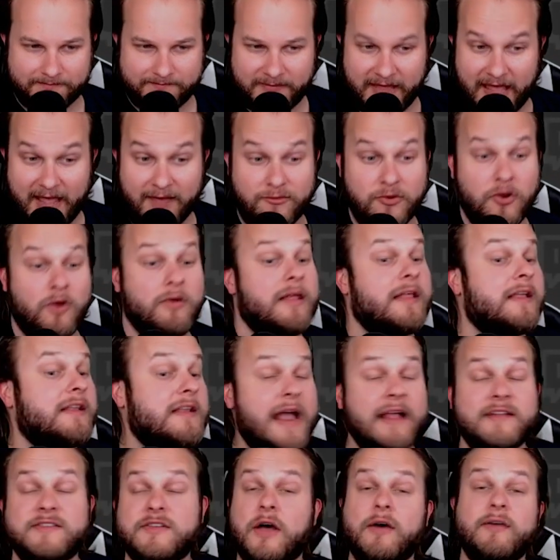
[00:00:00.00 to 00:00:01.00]
They have no,
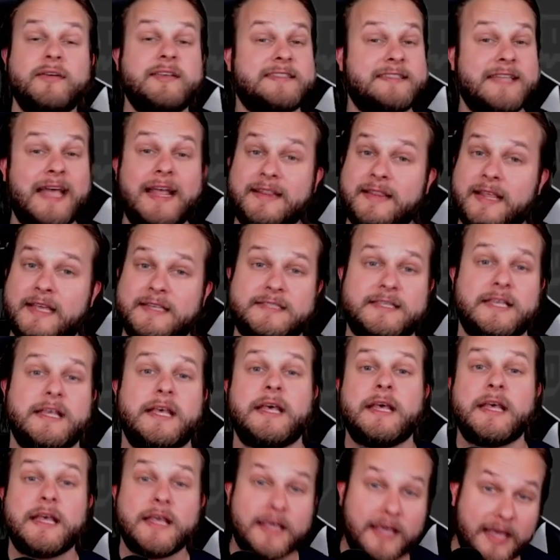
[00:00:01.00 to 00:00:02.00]
I always said this.
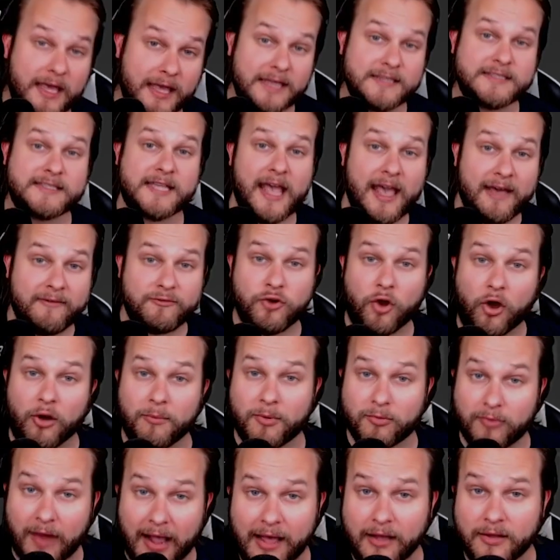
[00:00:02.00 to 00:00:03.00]
Kids have no
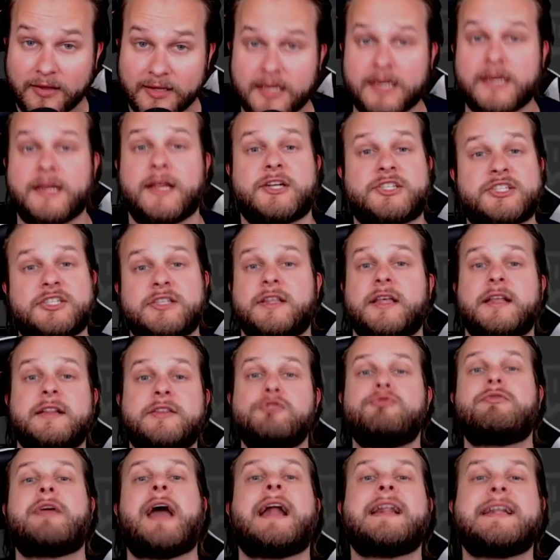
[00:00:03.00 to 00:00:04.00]
morality initially.
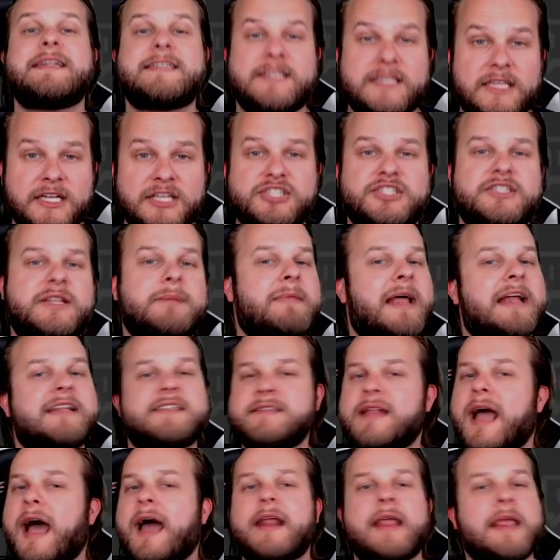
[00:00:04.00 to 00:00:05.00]
You got to teach them. That's
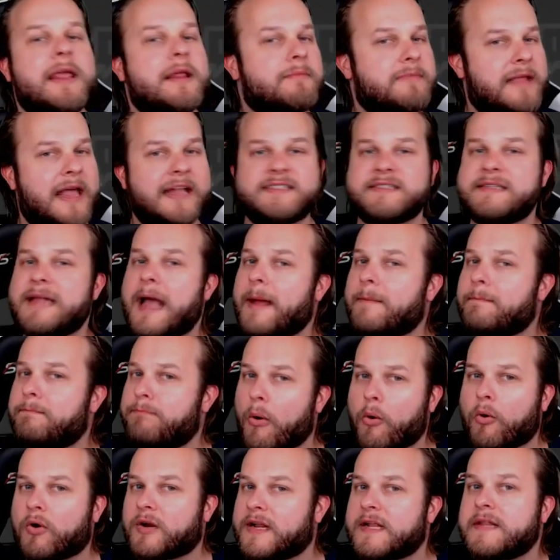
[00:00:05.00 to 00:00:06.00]
not
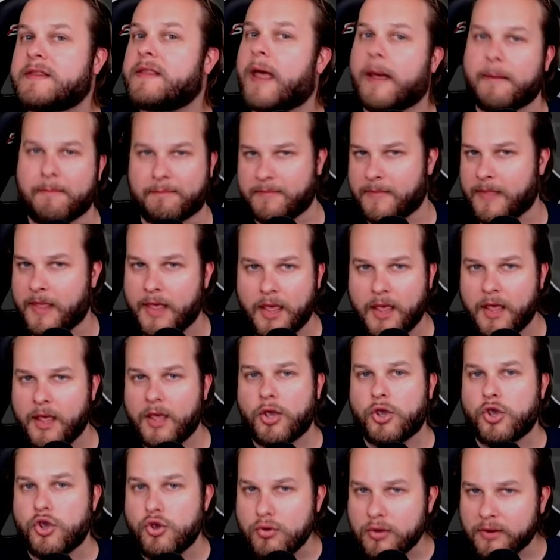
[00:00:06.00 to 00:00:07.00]
born in them.
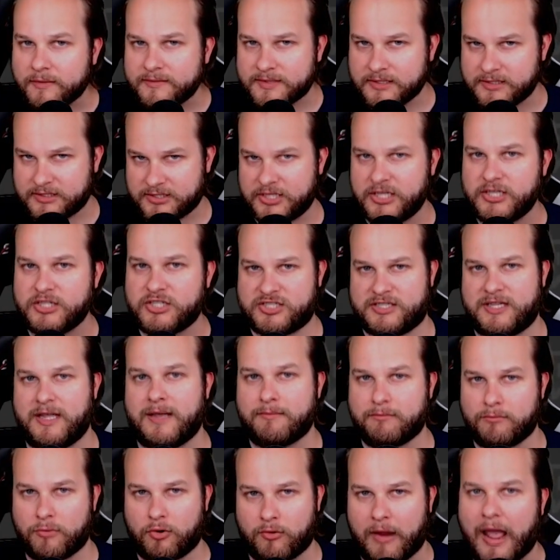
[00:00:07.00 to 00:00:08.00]
You have to teach
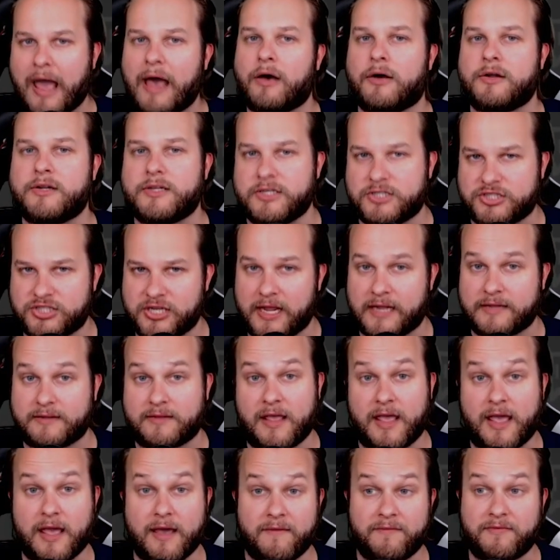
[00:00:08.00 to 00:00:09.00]
them morality, chat.
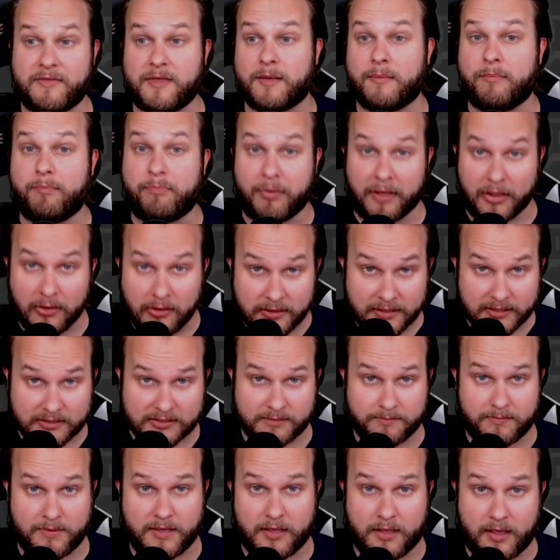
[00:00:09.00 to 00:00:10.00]
They have the ability
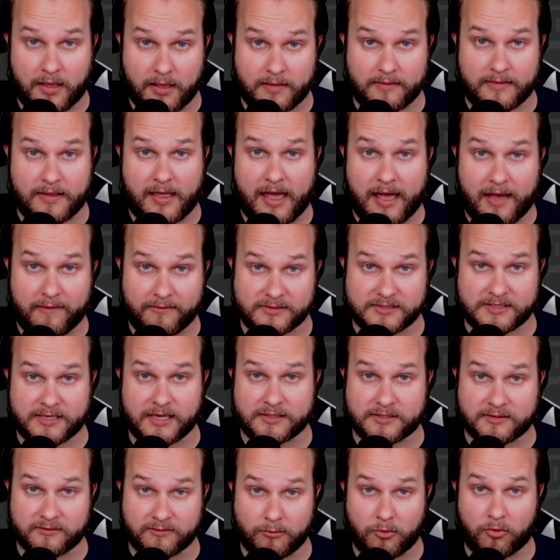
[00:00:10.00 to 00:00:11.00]
to have a
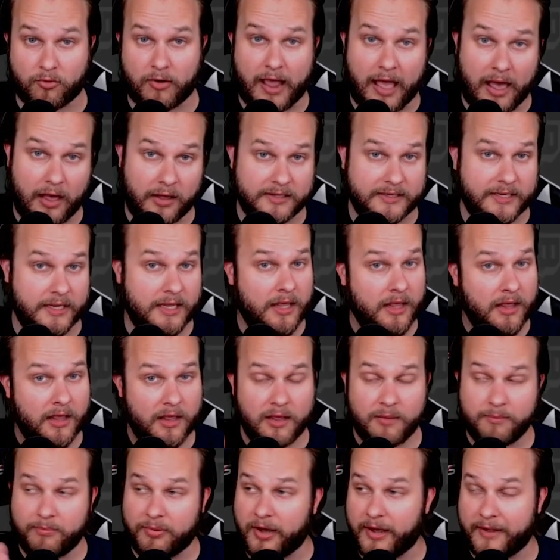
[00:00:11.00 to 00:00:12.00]
sense of morality,
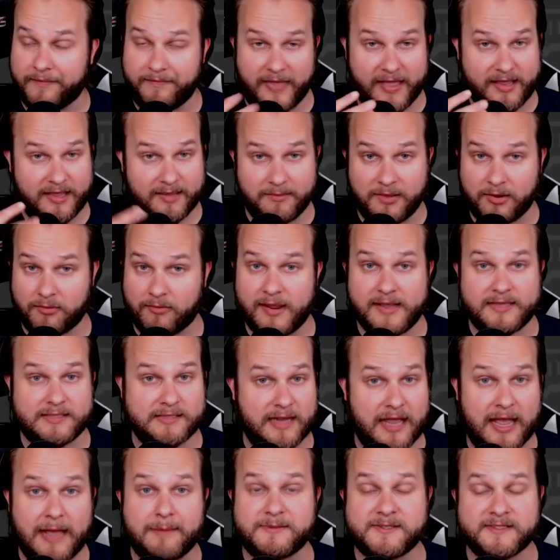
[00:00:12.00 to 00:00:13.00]
but they can be raised in
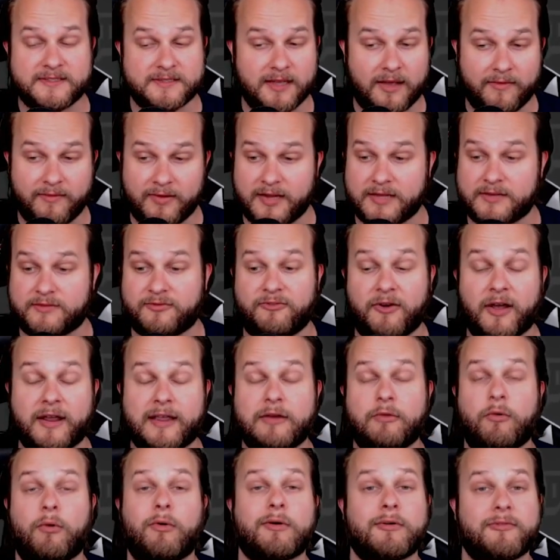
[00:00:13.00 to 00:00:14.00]
absence of, and it's
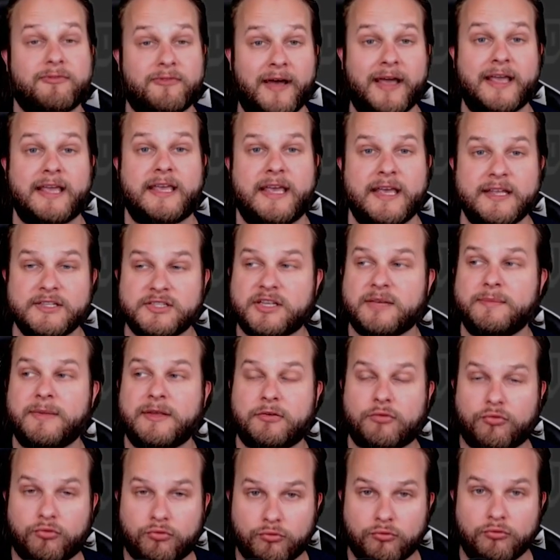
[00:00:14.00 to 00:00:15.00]
fucking horrifying. Kids can be
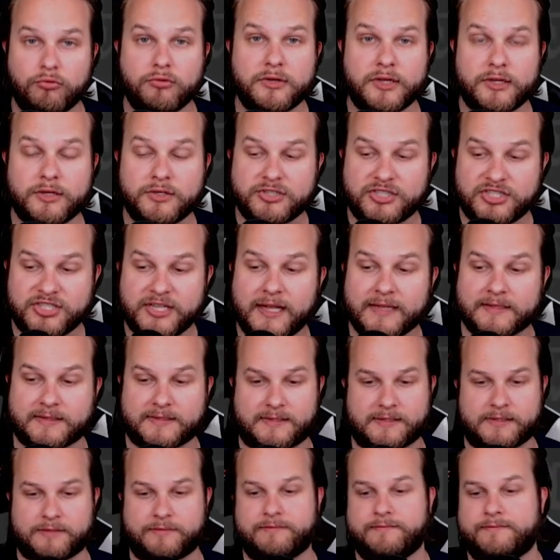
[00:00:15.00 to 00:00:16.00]
cruel little
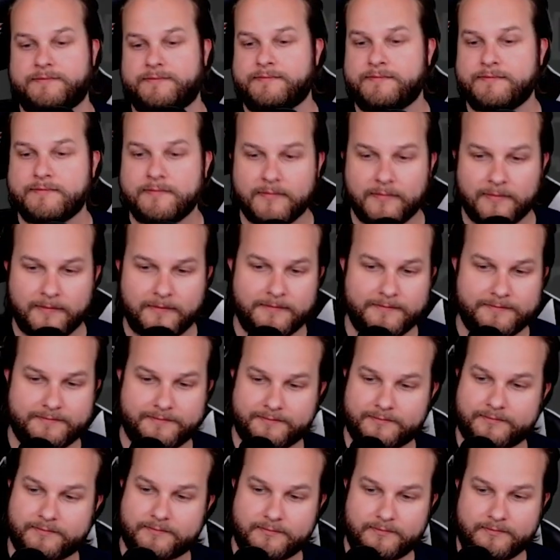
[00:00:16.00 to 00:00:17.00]
shits.
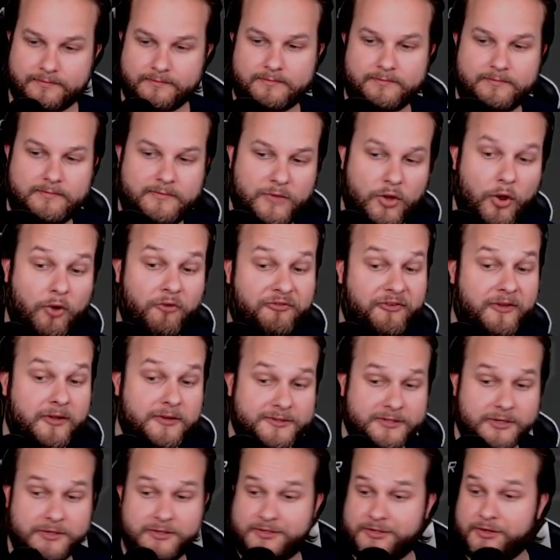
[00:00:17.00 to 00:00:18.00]
No
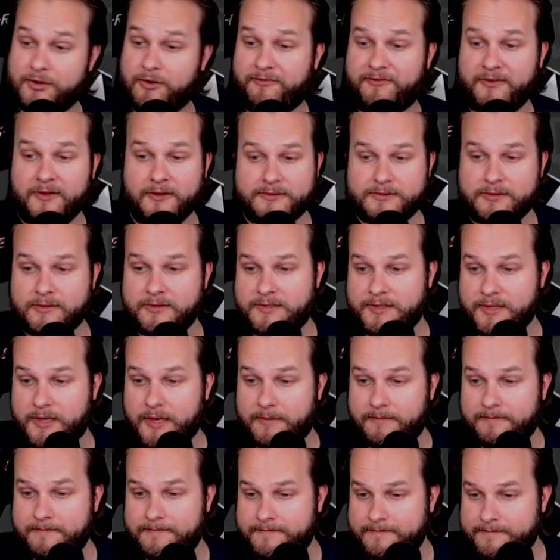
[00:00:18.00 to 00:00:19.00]
filters,
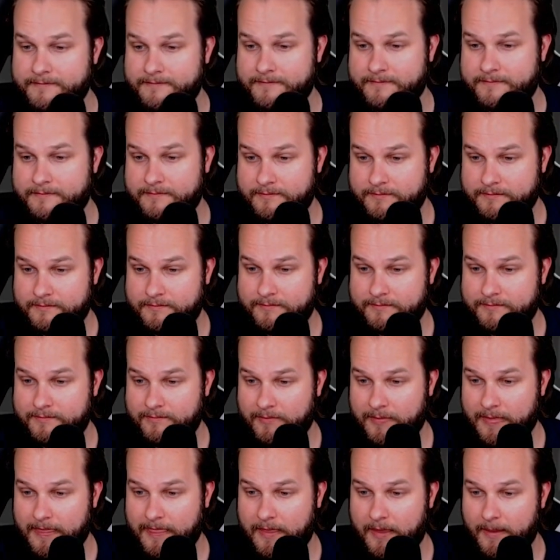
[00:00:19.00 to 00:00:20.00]
yeah.
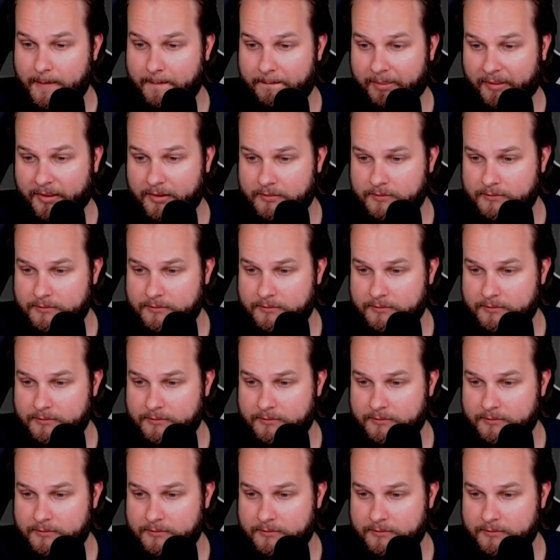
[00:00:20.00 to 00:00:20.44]
Yep.